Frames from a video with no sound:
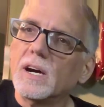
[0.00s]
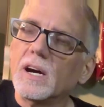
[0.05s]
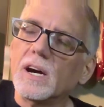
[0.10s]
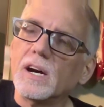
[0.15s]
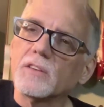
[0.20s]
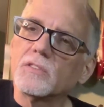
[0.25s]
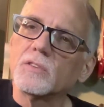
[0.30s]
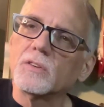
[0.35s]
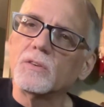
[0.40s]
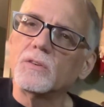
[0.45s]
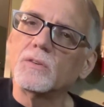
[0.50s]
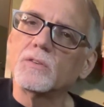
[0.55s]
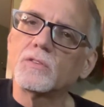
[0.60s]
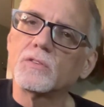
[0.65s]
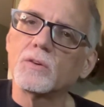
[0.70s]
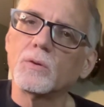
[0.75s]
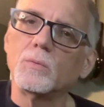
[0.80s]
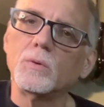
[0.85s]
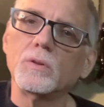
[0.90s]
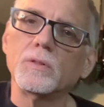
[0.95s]

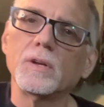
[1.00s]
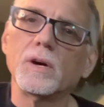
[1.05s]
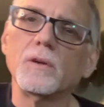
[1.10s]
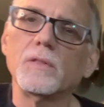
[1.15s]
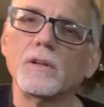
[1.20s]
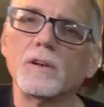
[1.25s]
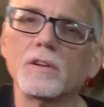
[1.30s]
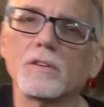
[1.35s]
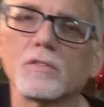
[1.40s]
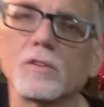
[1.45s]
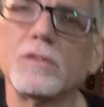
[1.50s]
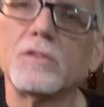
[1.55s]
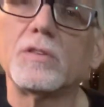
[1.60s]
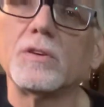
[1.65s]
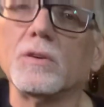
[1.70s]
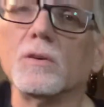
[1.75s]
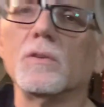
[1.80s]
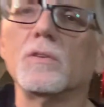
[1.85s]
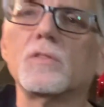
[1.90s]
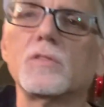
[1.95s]
so we'll know that it's in
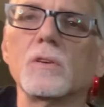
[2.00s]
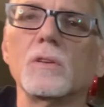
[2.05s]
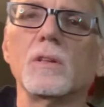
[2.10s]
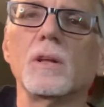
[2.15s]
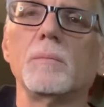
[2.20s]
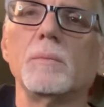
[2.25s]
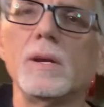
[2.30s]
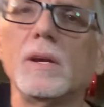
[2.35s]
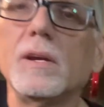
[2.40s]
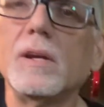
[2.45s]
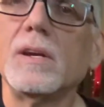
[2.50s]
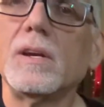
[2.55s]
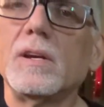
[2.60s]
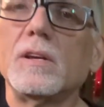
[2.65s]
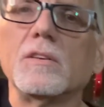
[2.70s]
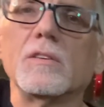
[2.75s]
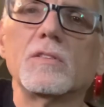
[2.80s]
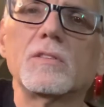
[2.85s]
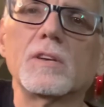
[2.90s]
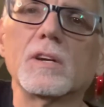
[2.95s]
tune. So let me
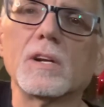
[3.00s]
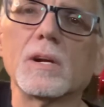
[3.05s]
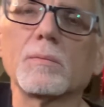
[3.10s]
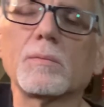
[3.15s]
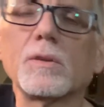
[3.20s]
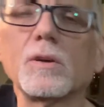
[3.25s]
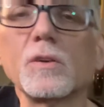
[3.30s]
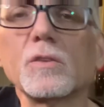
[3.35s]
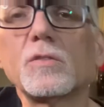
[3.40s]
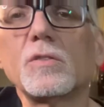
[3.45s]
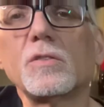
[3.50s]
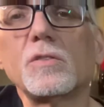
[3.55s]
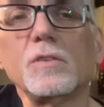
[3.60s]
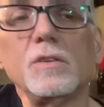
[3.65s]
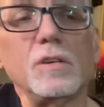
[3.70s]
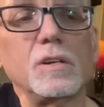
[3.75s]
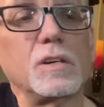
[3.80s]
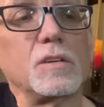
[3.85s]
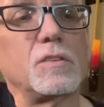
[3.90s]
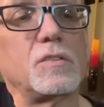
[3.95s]
just get up closer so
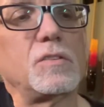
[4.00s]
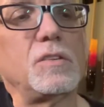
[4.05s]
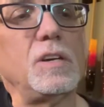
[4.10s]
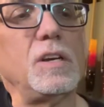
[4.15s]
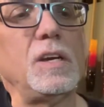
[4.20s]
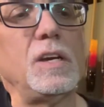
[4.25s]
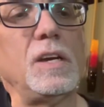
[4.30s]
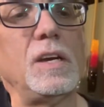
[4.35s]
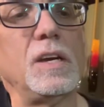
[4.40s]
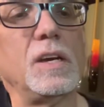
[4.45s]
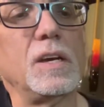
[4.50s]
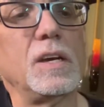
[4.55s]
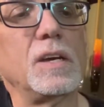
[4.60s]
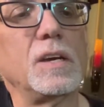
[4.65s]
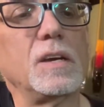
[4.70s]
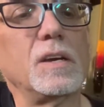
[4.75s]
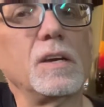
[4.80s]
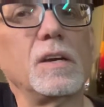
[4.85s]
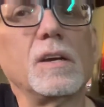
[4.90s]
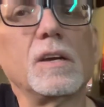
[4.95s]
you can see.
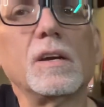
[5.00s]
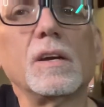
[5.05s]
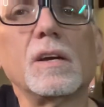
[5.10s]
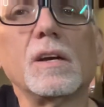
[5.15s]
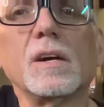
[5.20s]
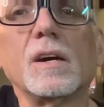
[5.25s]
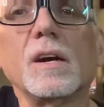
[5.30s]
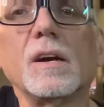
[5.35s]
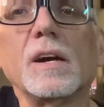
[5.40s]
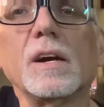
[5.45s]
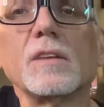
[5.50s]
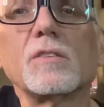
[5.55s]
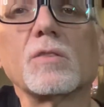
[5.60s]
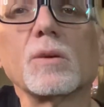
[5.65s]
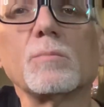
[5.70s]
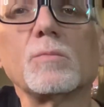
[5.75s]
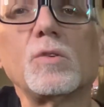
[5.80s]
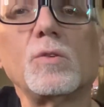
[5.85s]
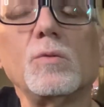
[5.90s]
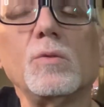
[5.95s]
All right, so
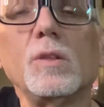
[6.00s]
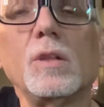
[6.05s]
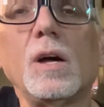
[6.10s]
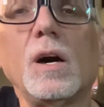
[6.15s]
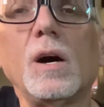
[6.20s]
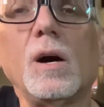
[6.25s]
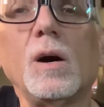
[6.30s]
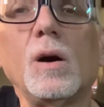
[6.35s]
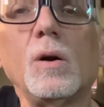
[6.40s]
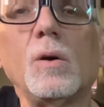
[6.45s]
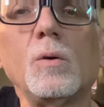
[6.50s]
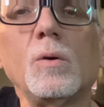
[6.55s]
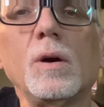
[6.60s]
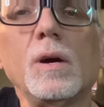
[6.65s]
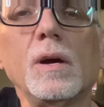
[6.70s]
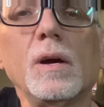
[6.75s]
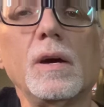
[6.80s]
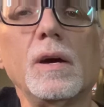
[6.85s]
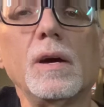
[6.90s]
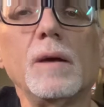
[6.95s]
I'm too low.
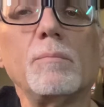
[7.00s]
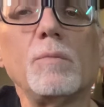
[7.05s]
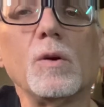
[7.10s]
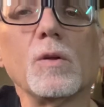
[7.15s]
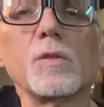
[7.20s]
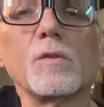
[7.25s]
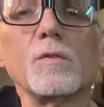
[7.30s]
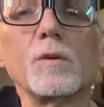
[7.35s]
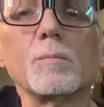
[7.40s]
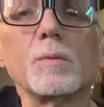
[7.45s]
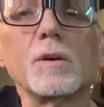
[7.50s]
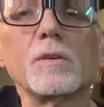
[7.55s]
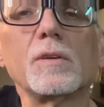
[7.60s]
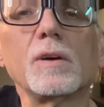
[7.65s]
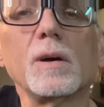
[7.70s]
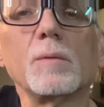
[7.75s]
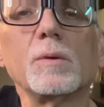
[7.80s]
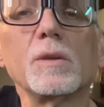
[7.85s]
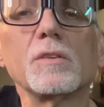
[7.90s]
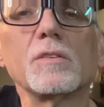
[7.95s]
Both of them are
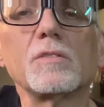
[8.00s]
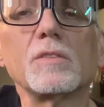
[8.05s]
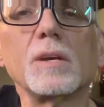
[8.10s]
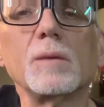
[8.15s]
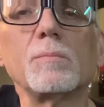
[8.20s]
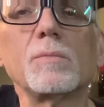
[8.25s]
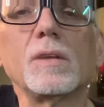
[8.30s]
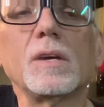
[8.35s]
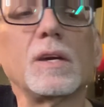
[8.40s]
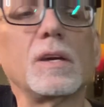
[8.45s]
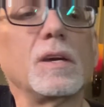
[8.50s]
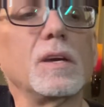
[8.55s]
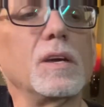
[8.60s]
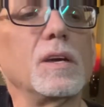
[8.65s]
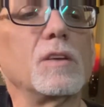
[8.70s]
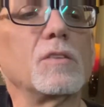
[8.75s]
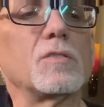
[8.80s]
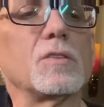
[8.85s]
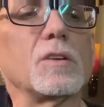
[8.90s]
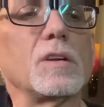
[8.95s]
telling me the same thing.
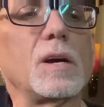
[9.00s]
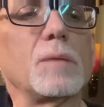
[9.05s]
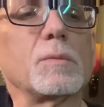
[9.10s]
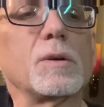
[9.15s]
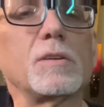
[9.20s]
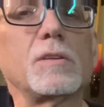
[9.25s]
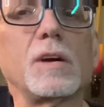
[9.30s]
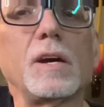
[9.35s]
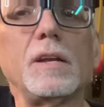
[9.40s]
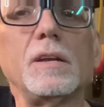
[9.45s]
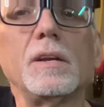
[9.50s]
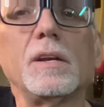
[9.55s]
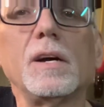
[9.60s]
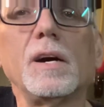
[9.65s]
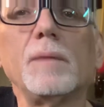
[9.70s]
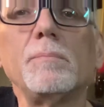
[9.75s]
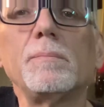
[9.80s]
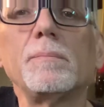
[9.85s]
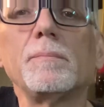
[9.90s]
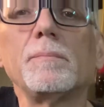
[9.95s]
So now I'm going to tighten it
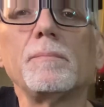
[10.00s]
up.